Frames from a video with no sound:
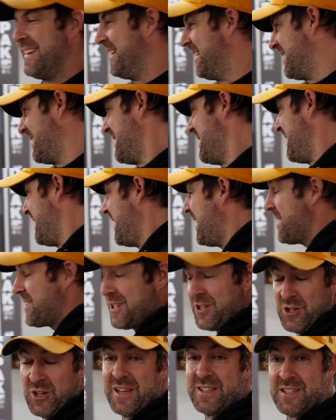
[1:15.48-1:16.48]

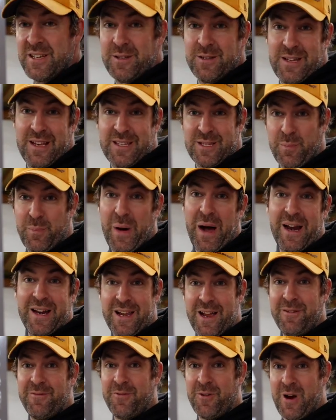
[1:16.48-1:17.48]
It's a
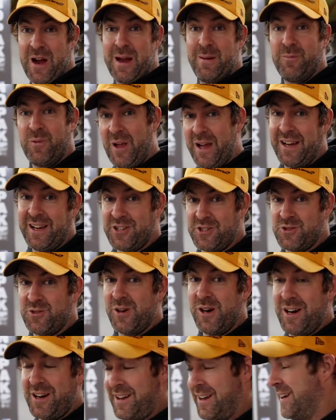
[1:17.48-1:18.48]
body on frame like a
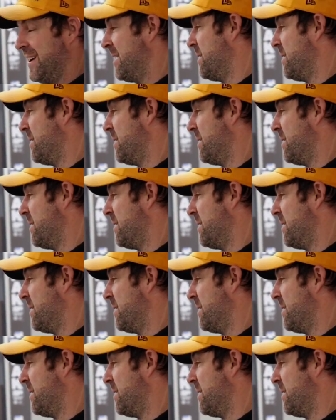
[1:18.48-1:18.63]
truck,